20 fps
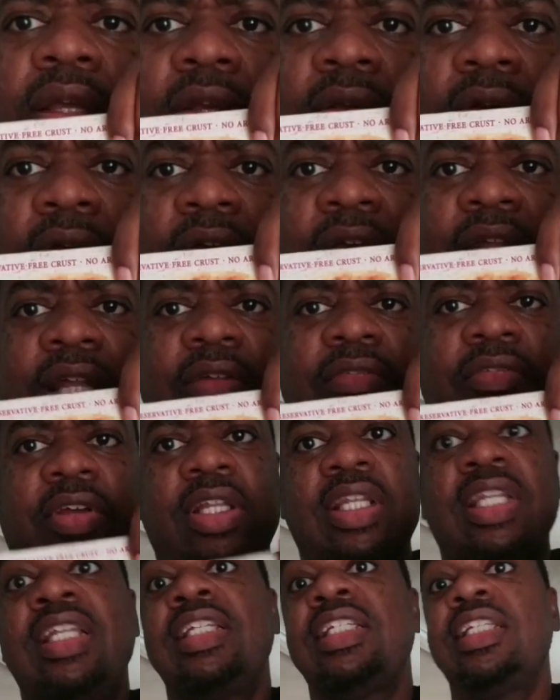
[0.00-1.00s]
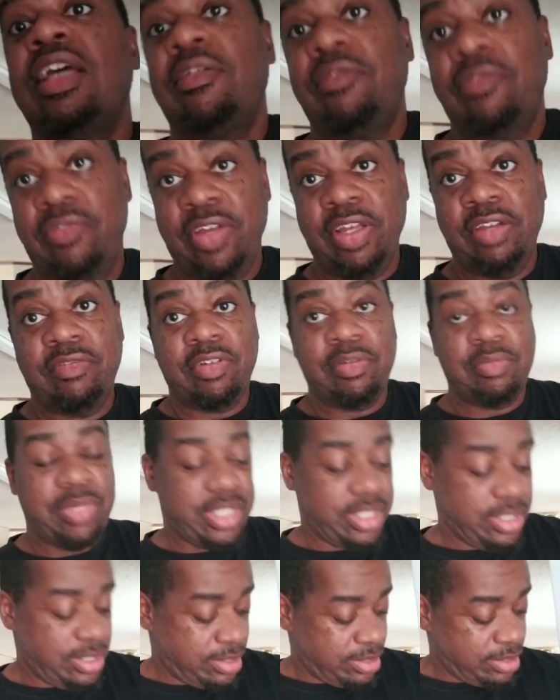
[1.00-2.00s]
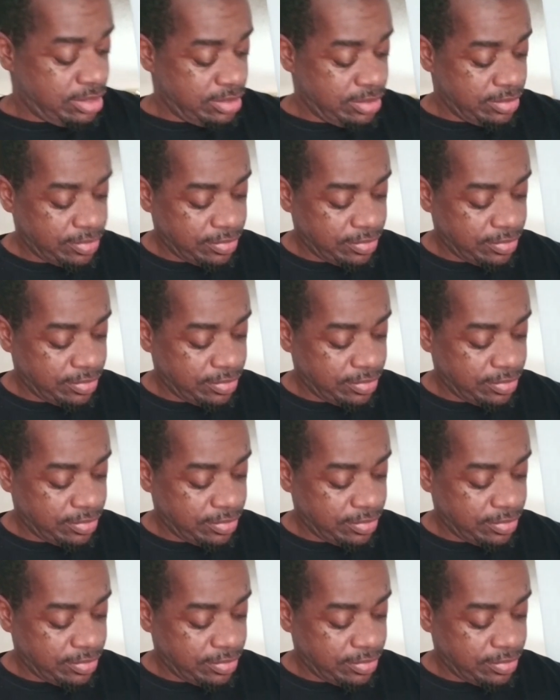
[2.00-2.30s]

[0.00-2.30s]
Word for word: Go ahead, this is her favorite pizza.